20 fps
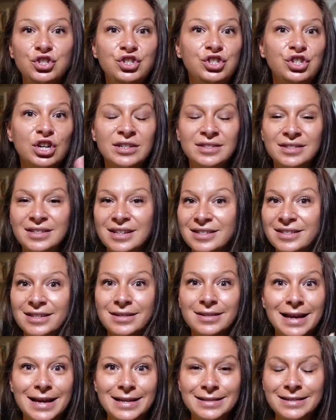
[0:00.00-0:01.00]
as
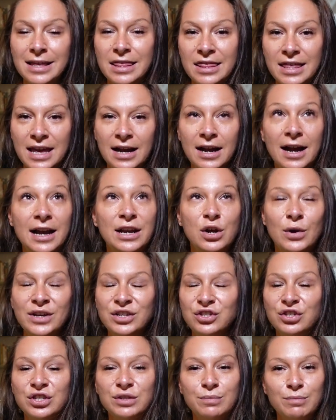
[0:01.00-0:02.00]
a thing, I know I
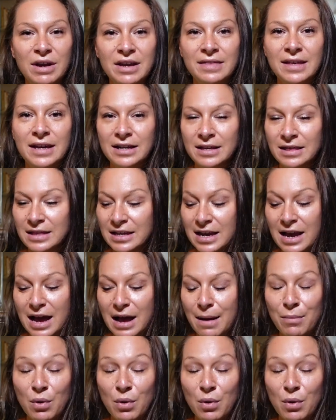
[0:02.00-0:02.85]
just sprayed that in the air,